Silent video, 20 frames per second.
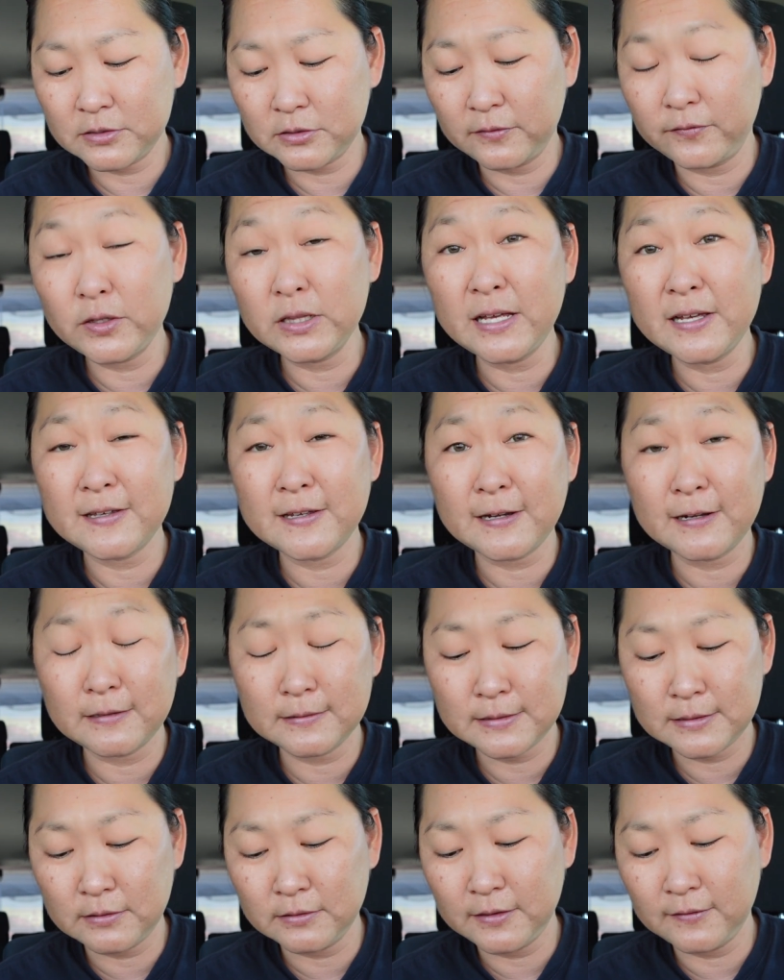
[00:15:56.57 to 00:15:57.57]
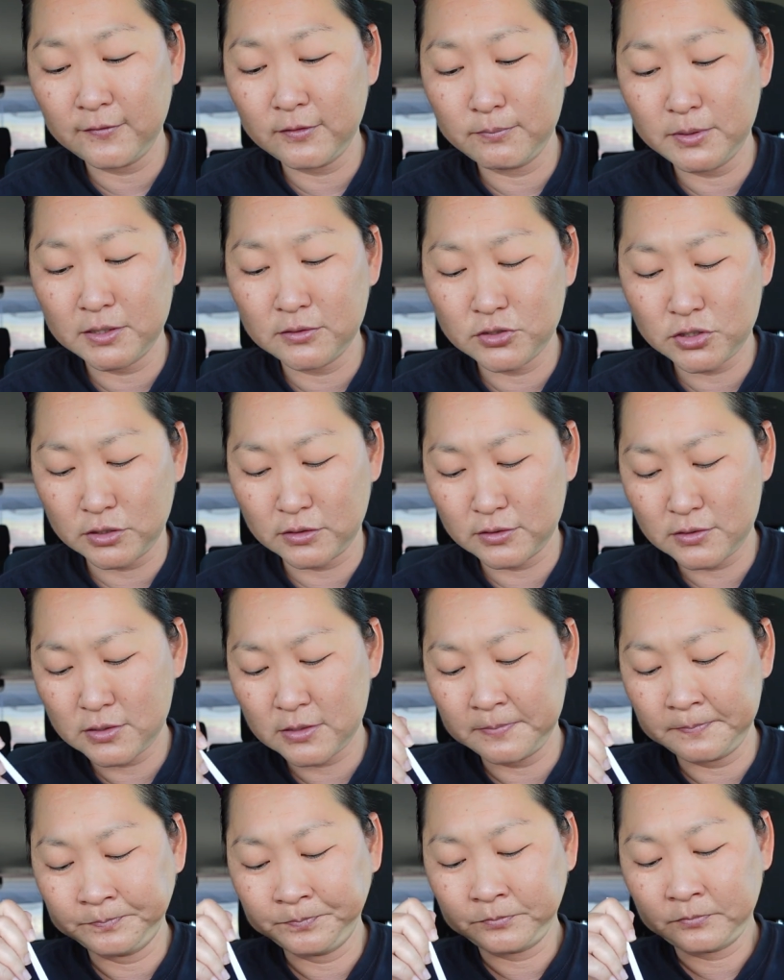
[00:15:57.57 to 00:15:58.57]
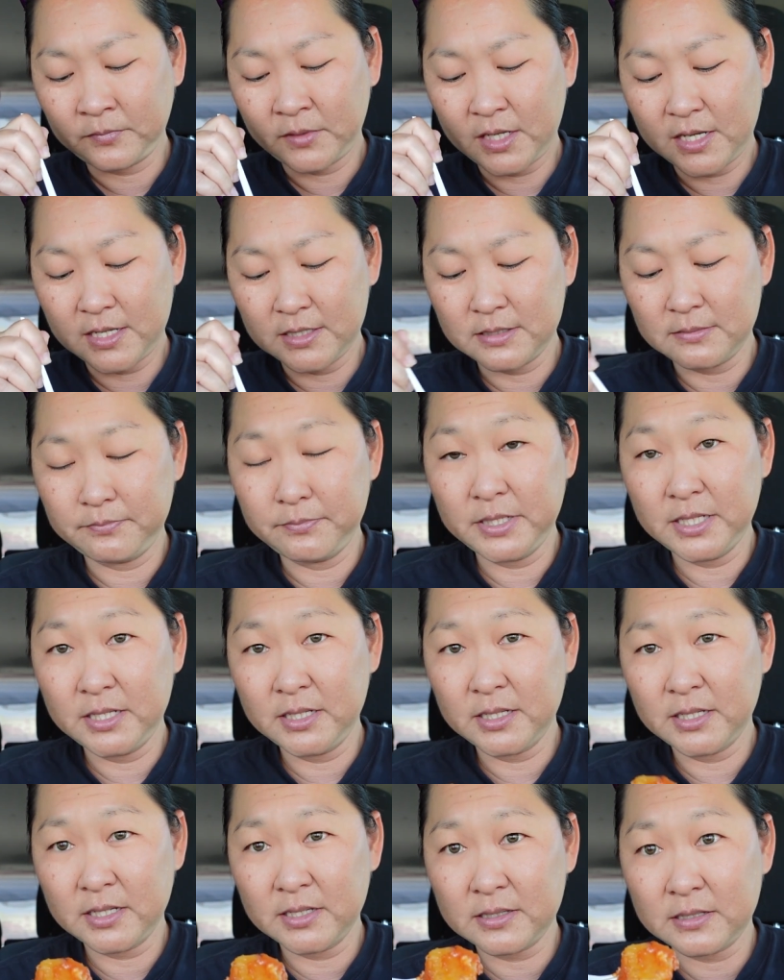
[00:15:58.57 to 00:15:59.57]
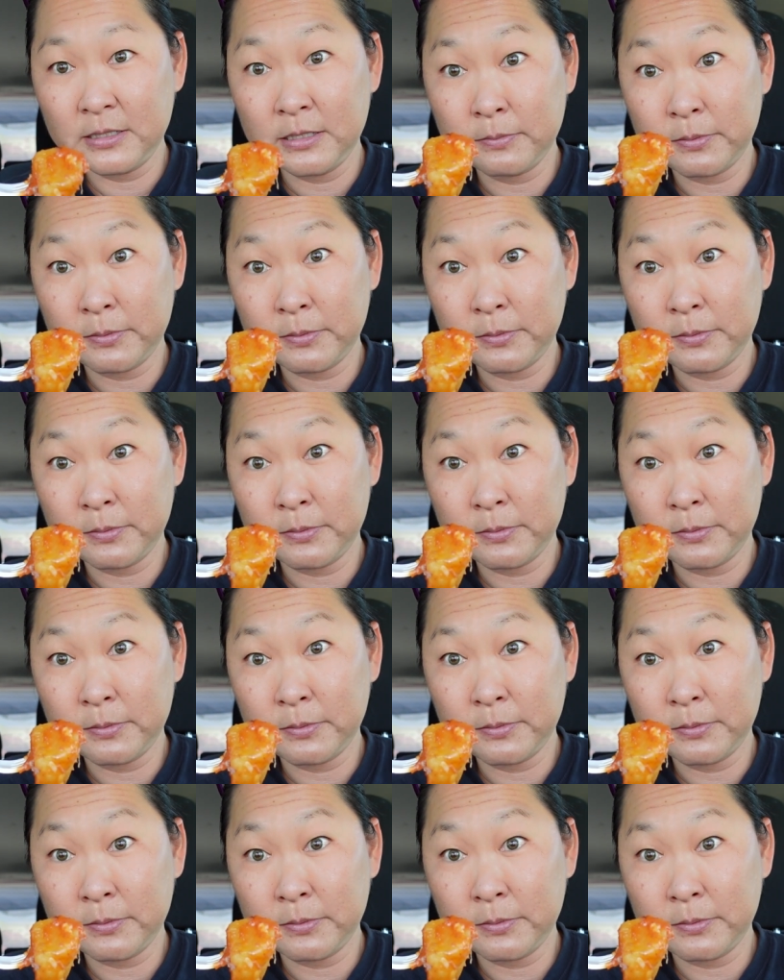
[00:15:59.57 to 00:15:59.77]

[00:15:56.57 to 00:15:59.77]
So if you like carrots, they'll give you big chunks, as big as these